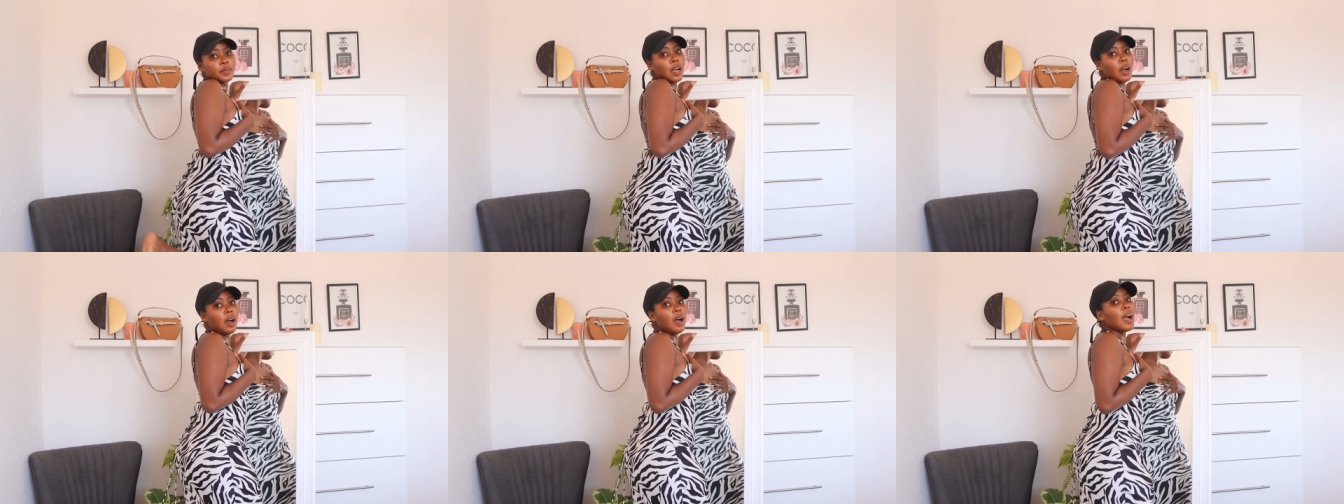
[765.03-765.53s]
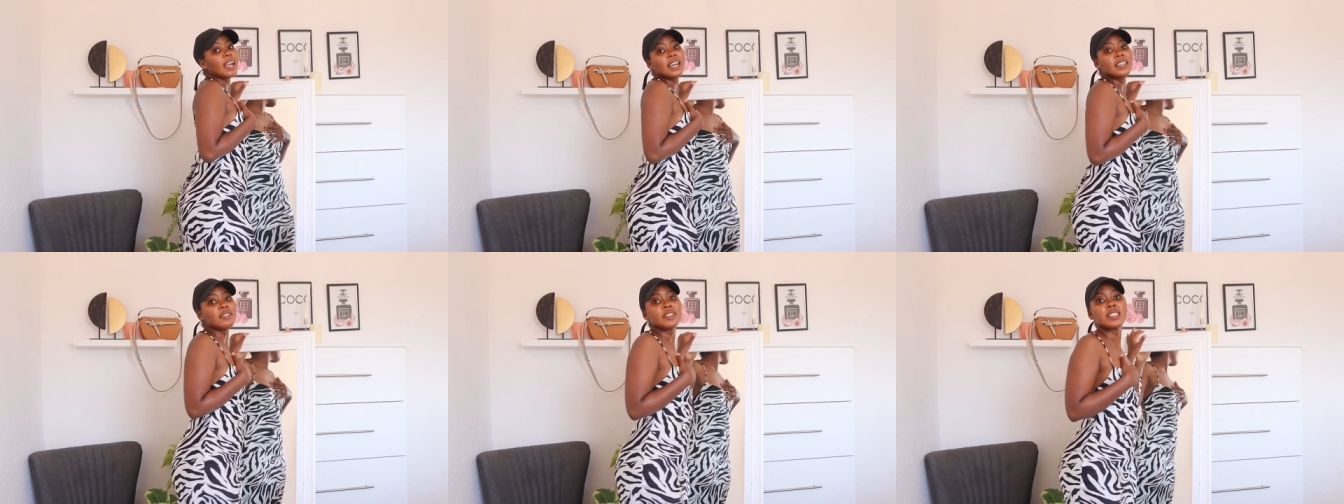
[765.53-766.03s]
Oh, I
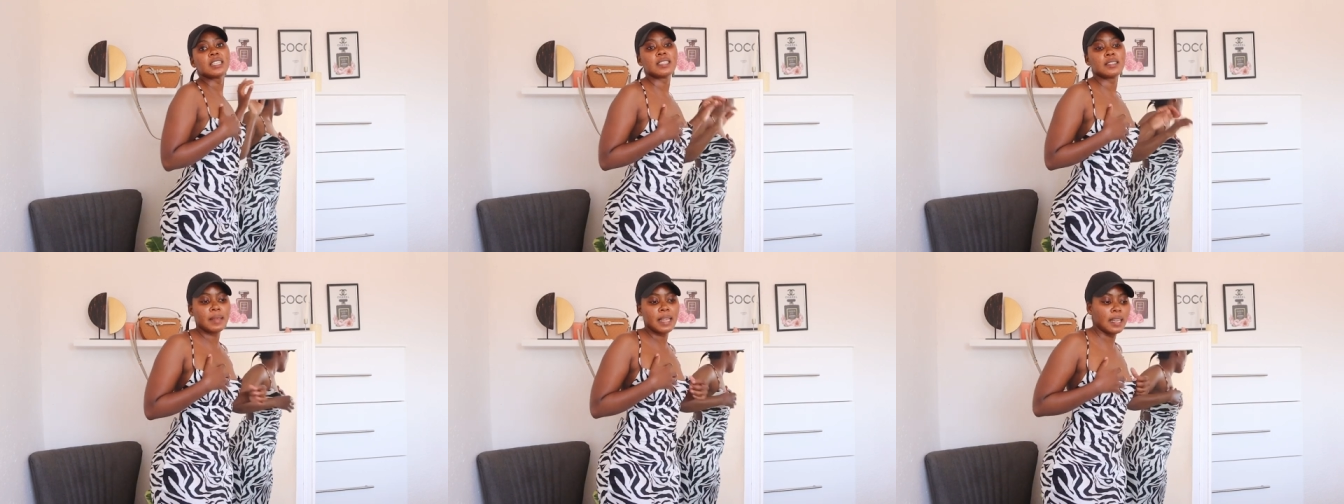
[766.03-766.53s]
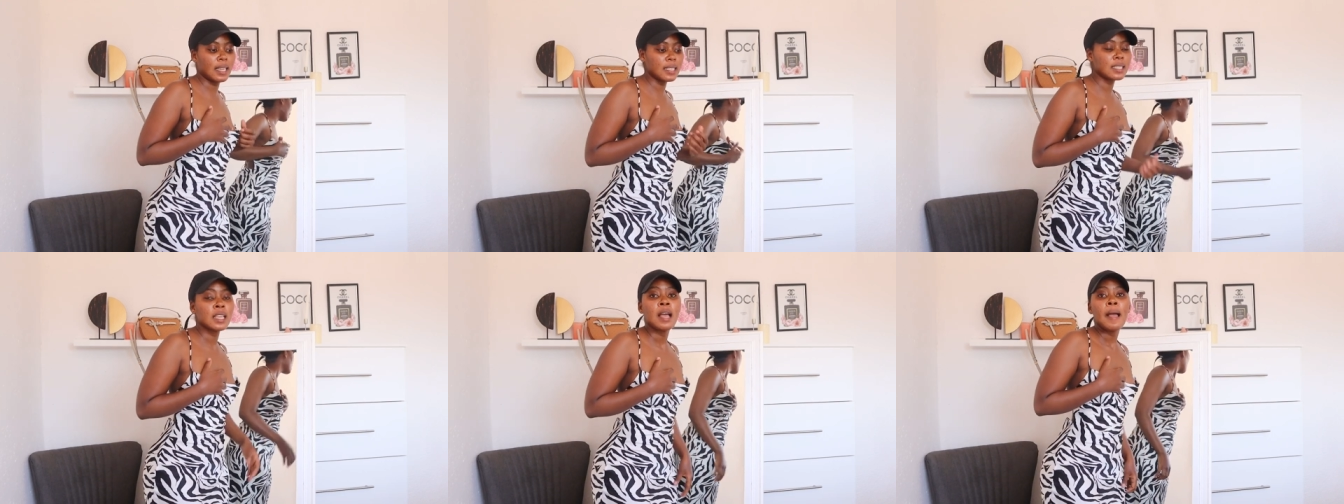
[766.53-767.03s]
can't even raise my
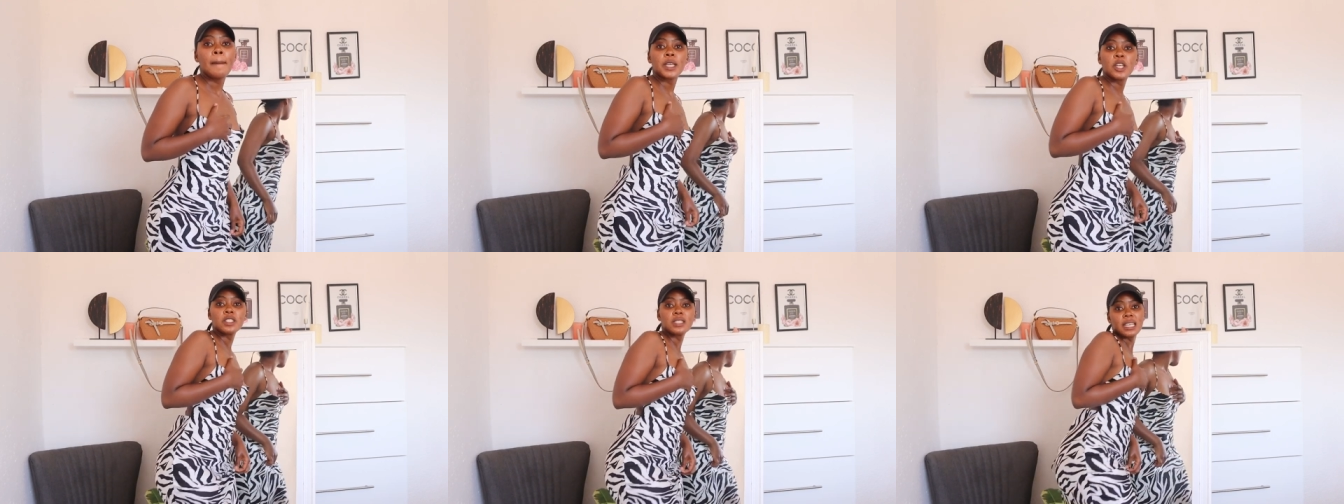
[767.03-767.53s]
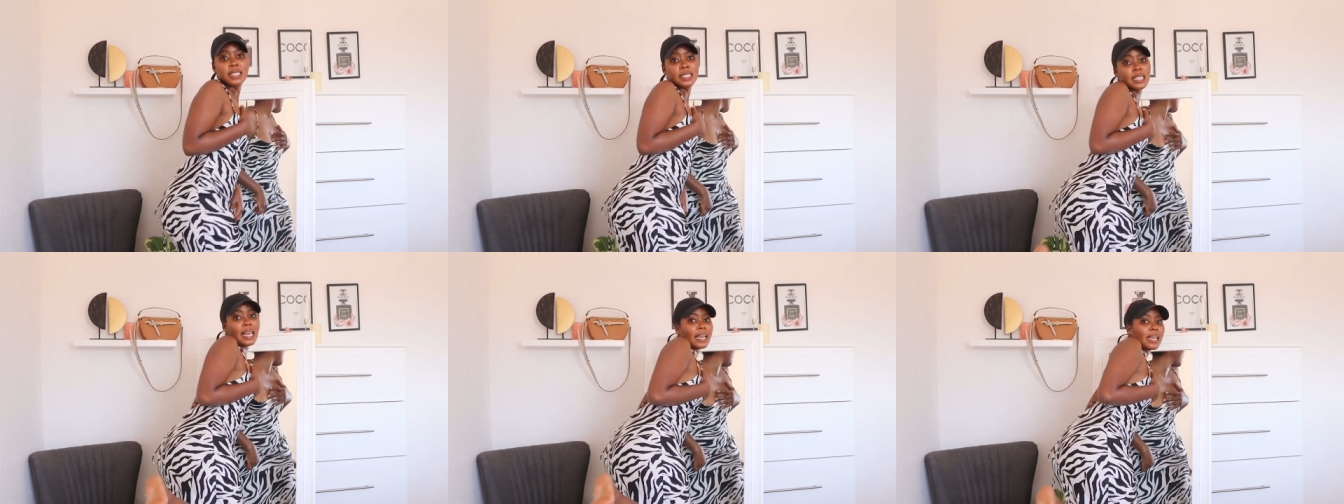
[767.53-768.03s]
legs because
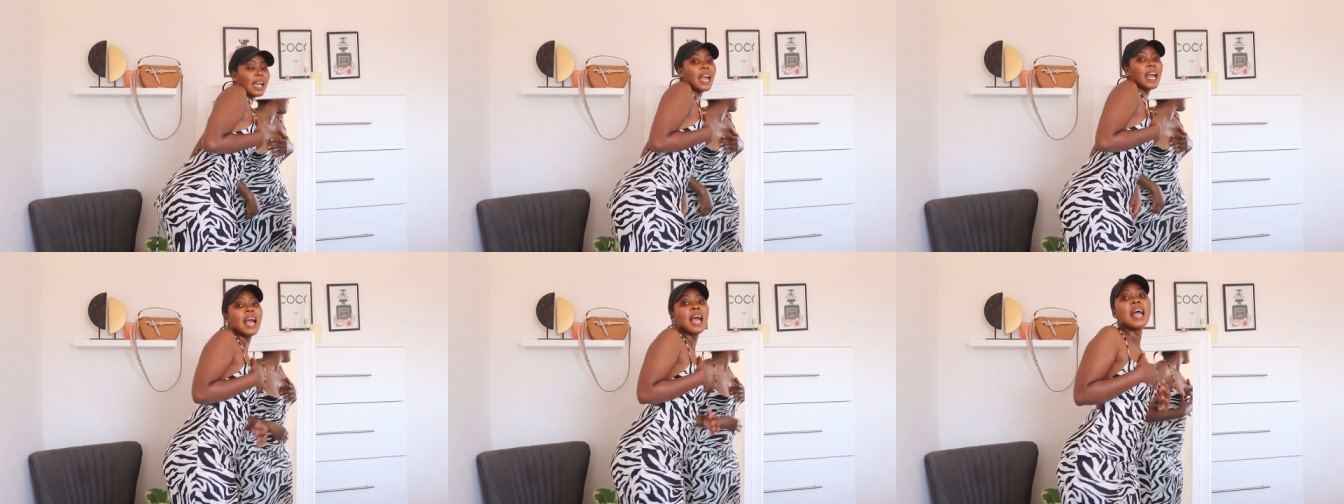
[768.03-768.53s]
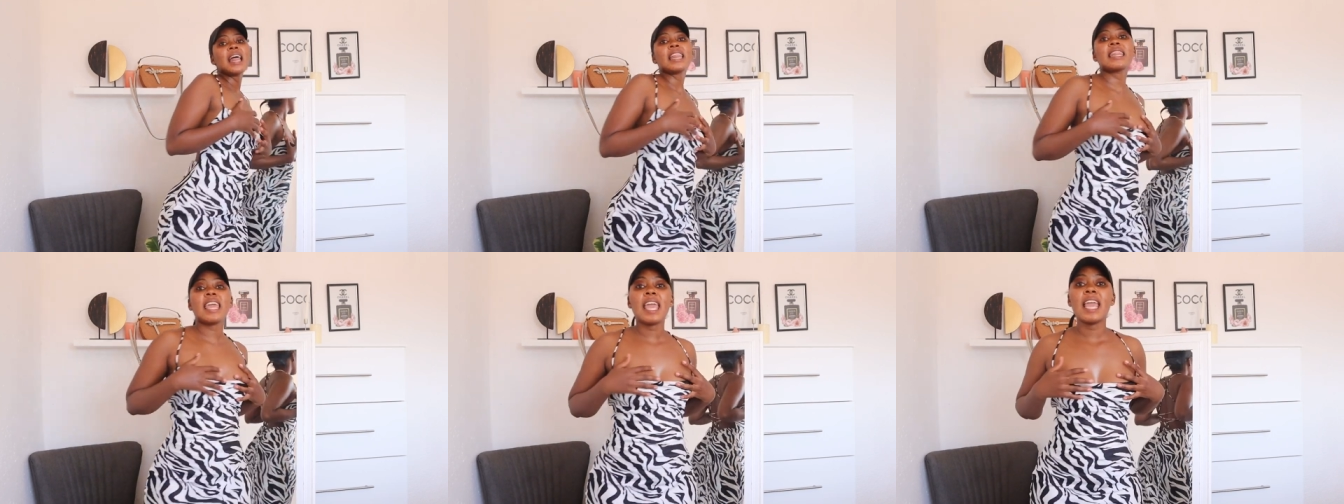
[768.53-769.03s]
it's like
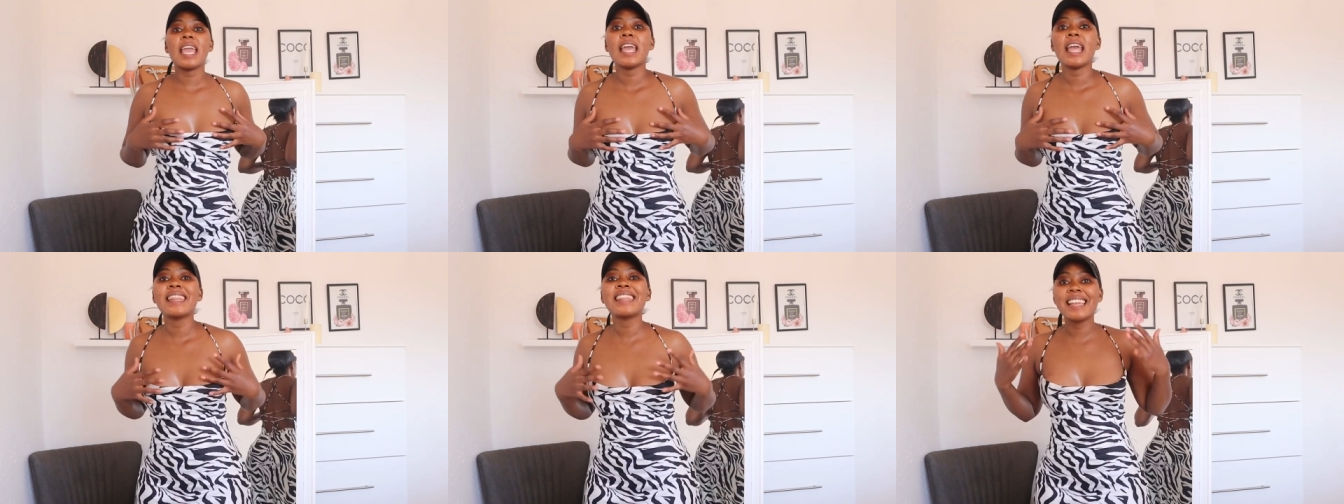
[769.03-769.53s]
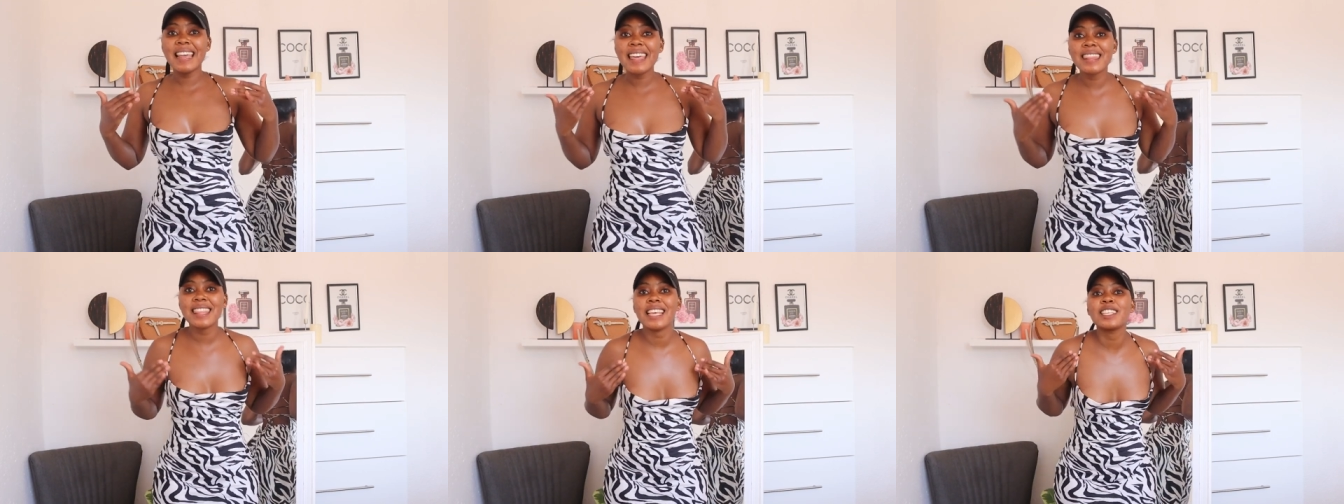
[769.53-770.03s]
the
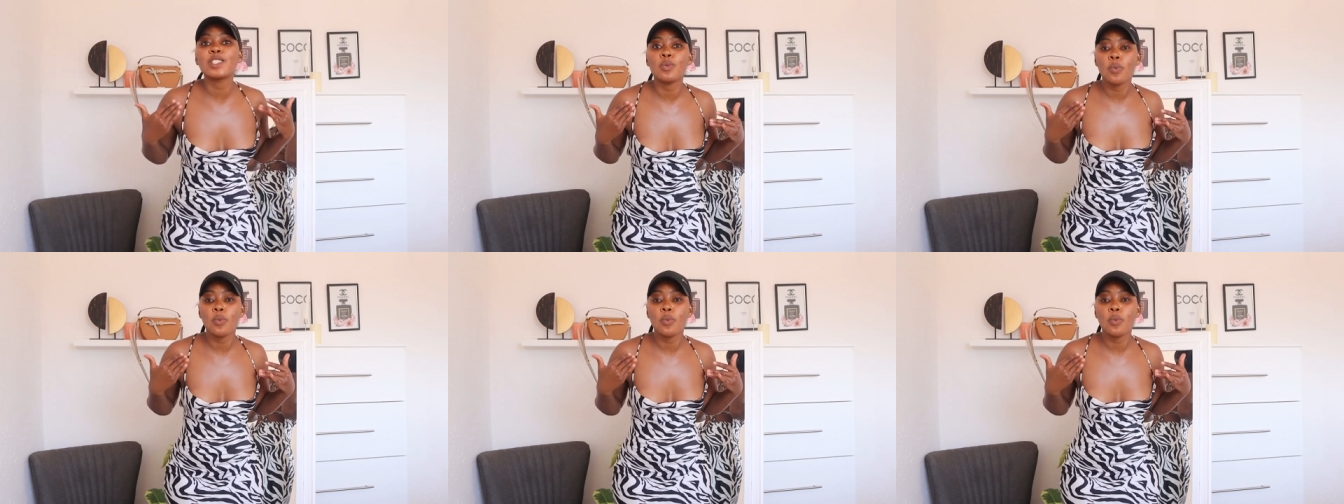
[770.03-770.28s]
length is